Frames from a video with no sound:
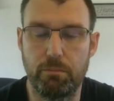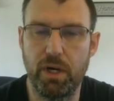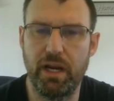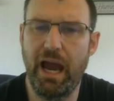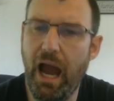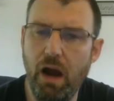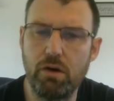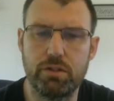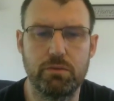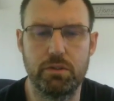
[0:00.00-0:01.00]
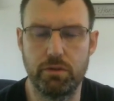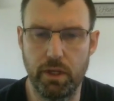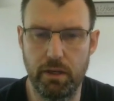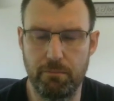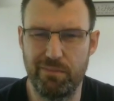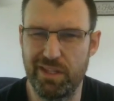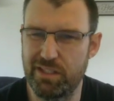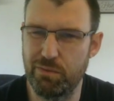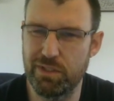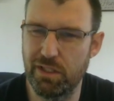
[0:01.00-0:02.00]
But how do we do that?
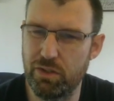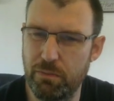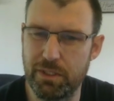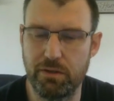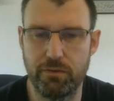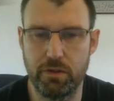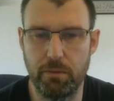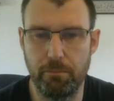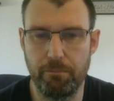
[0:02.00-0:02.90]
This one's a little bit difficult.